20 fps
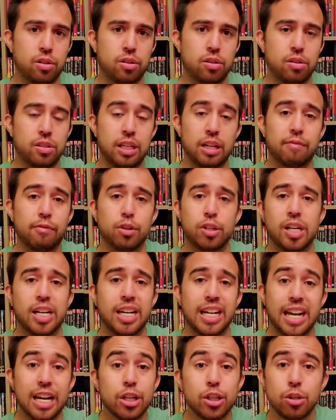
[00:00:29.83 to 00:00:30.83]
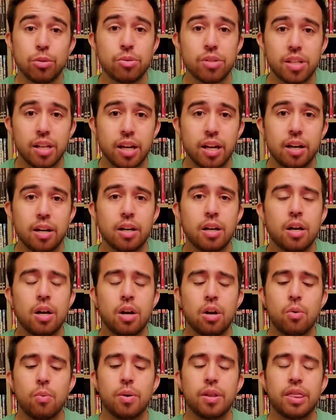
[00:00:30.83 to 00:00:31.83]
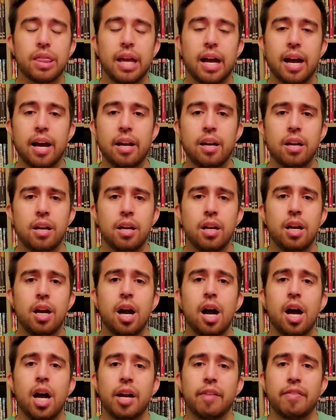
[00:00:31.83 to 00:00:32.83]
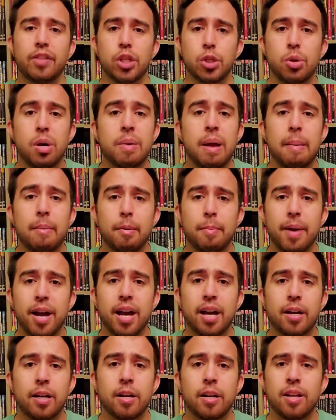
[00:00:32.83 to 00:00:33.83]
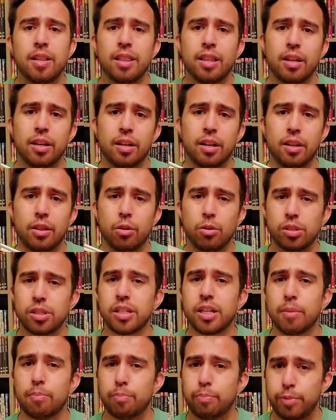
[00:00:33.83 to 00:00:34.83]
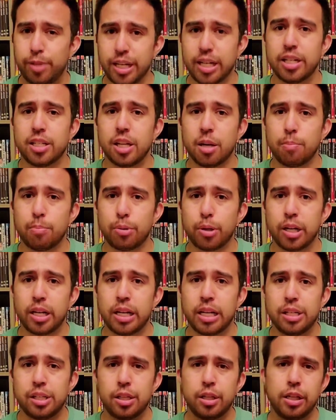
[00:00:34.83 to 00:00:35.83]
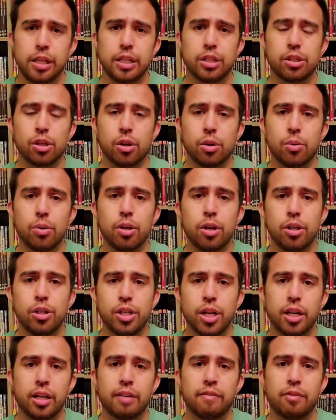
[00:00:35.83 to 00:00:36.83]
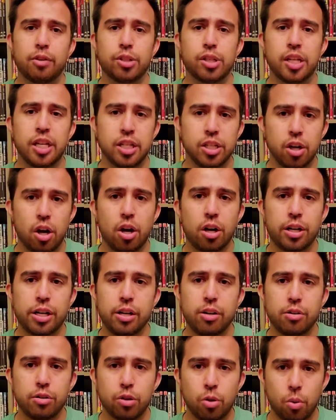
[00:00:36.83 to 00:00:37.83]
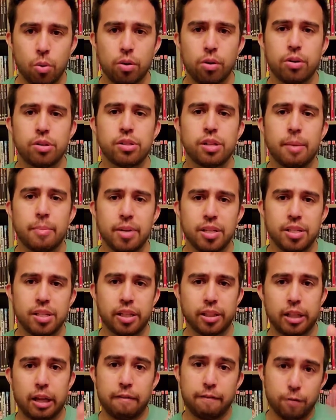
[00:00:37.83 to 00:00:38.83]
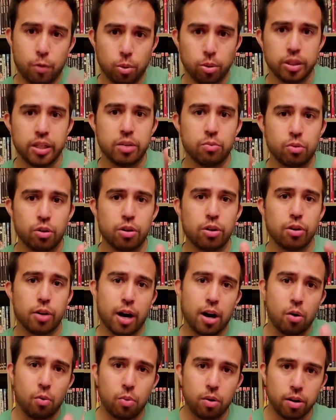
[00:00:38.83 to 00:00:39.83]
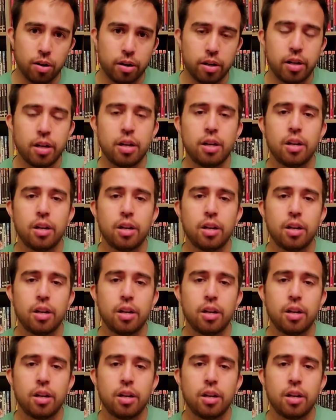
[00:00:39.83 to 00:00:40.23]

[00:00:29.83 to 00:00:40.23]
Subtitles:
see if there's any issues there with that. If it's a trade paperback, those can get dinged up pretty easily, so check if there's any dog-eared corners. That means like they fold inward or outward.